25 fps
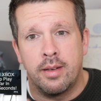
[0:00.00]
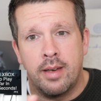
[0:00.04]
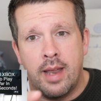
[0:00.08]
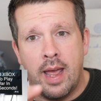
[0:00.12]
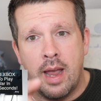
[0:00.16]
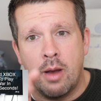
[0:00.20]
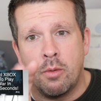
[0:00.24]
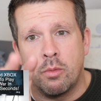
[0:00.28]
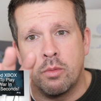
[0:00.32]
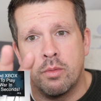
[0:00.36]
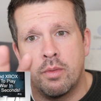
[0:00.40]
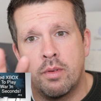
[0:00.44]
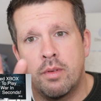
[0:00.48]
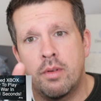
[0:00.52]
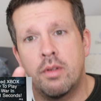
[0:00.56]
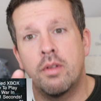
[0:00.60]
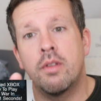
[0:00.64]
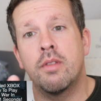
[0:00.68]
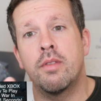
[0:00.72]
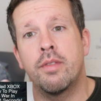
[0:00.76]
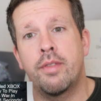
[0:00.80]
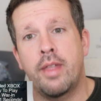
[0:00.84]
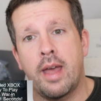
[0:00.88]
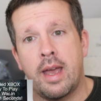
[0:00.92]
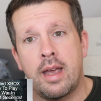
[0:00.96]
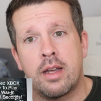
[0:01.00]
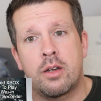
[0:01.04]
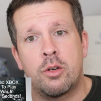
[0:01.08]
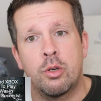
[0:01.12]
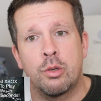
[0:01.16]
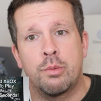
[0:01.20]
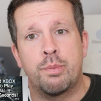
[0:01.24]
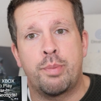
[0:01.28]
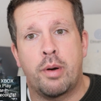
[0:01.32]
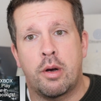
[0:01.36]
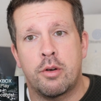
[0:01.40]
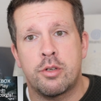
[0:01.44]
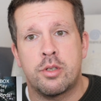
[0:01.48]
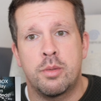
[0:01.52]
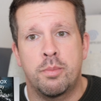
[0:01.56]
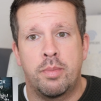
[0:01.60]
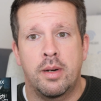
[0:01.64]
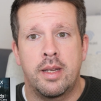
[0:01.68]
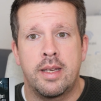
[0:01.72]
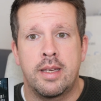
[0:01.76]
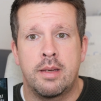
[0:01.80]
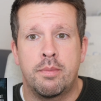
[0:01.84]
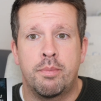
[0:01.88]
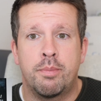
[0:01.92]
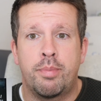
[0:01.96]
Now, that could
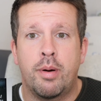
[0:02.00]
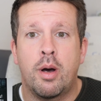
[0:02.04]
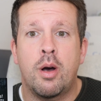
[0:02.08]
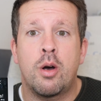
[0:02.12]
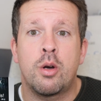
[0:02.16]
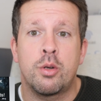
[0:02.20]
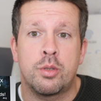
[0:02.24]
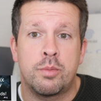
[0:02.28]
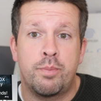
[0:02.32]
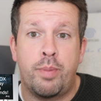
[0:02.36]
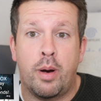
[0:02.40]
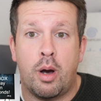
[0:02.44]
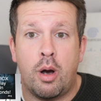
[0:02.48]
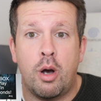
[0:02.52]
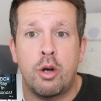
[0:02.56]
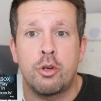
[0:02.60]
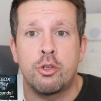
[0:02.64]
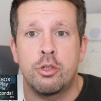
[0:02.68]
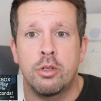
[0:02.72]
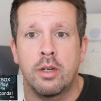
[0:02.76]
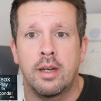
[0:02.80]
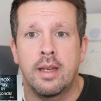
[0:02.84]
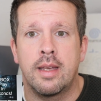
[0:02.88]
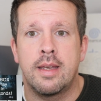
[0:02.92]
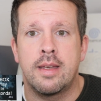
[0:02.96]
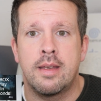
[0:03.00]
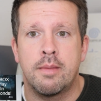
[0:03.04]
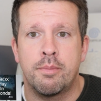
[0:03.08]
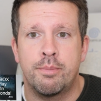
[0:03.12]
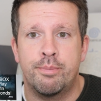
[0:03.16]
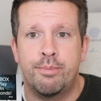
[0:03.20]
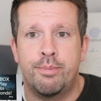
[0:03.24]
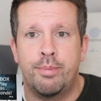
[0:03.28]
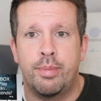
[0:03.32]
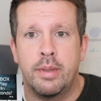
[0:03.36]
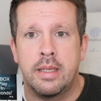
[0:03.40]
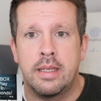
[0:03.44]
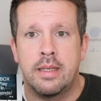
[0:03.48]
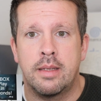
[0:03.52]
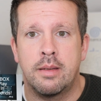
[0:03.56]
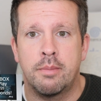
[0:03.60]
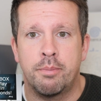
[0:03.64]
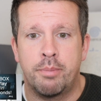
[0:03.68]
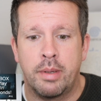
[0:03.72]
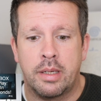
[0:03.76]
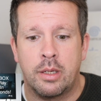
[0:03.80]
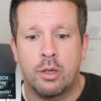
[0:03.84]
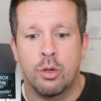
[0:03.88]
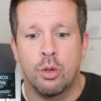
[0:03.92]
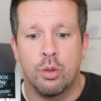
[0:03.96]
possibly partially be
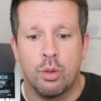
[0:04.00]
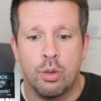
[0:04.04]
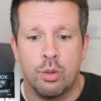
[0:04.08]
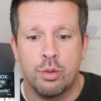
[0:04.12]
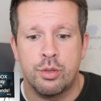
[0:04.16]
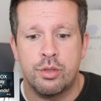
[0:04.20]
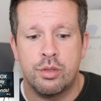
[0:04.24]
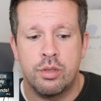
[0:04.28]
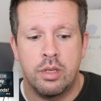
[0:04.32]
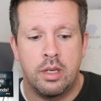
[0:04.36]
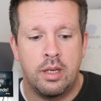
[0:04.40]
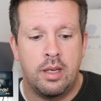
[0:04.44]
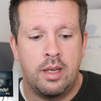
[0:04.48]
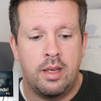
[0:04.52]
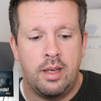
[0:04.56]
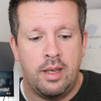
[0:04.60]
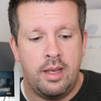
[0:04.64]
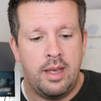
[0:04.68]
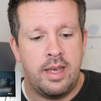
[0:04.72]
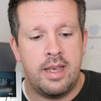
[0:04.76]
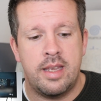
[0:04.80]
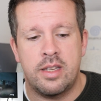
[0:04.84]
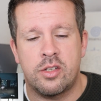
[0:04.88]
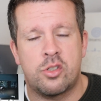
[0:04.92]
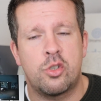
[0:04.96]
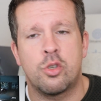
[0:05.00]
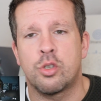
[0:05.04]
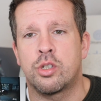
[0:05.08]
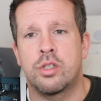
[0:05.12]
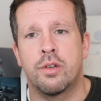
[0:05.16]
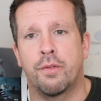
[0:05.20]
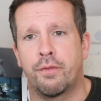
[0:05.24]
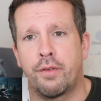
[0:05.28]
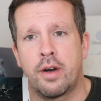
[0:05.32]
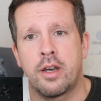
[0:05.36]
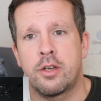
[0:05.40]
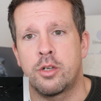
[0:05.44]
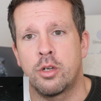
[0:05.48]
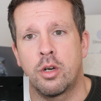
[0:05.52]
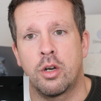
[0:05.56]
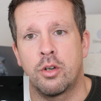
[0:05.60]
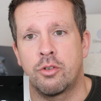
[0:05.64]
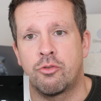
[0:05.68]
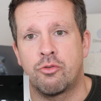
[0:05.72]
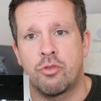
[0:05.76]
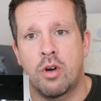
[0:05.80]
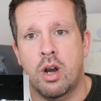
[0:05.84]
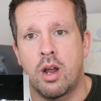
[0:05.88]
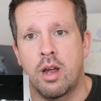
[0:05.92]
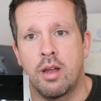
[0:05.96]
because it's just a fresh
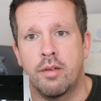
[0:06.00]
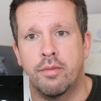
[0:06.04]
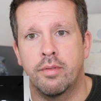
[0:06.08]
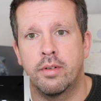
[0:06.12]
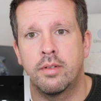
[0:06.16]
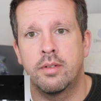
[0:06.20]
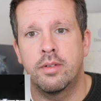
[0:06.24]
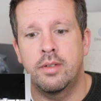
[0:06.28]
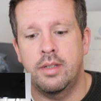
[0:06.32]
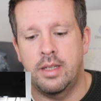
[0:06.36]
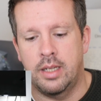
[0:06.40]
hard drive.